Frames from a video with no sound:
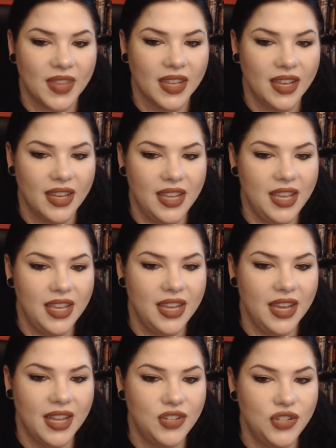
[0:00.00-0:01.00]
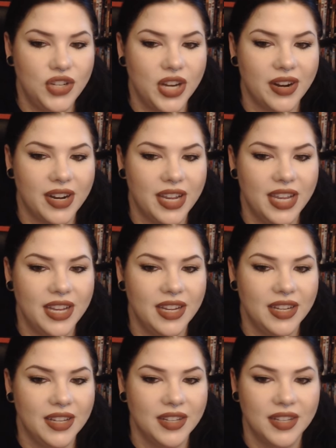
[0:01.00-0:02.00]
he and
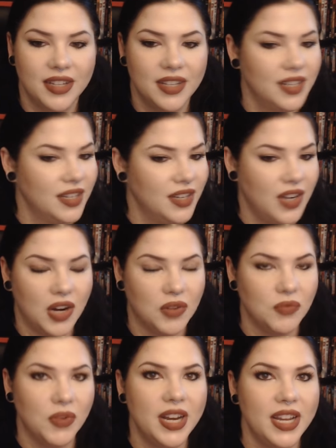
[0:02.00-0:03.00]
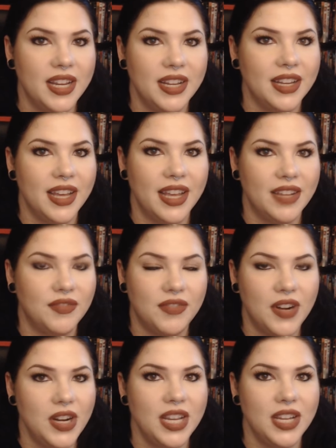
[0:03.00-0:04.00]
Jerry are running and
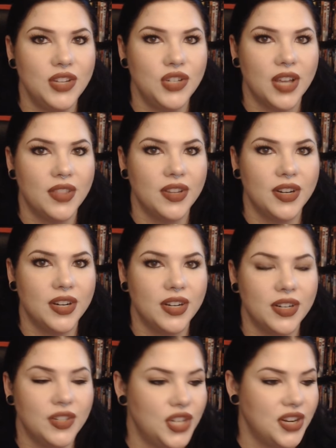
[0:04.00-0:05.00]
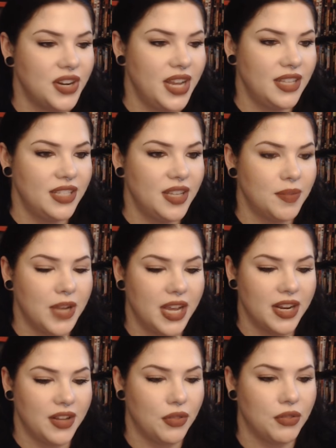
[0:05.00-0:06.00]
fighting each other. Jerry ends up
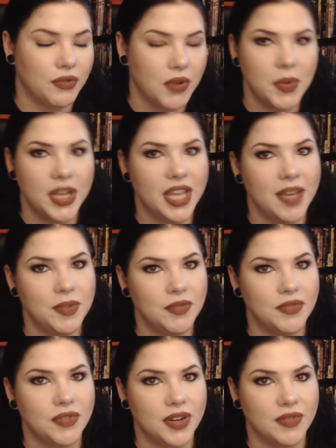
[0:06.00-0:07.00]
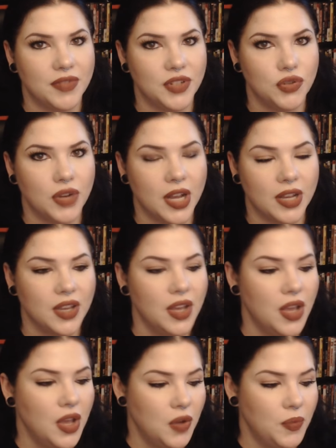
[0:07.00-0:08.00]
kind of throwing him in front of a truck,
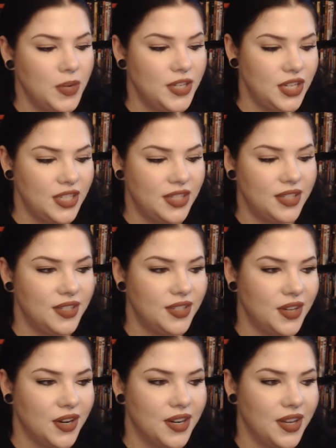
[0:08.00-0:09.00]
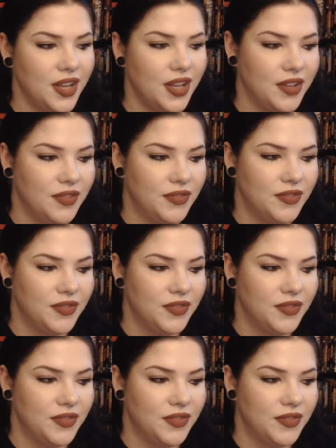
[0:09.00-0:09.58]
which is the start of